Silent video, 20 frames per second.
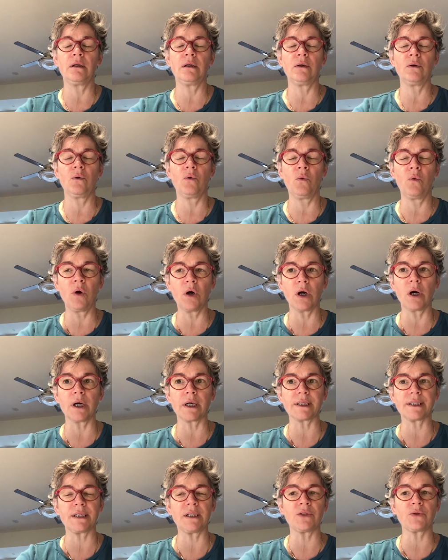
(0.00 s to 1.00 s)

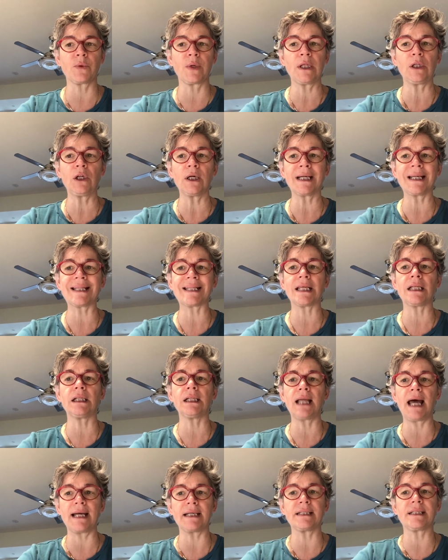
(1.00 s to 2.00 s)
works is we look at the
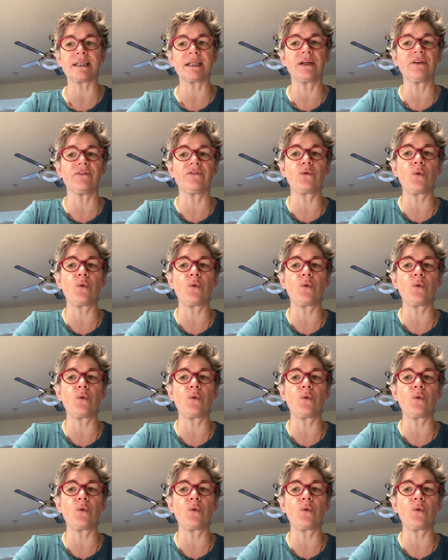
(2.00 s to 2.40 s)
legacy of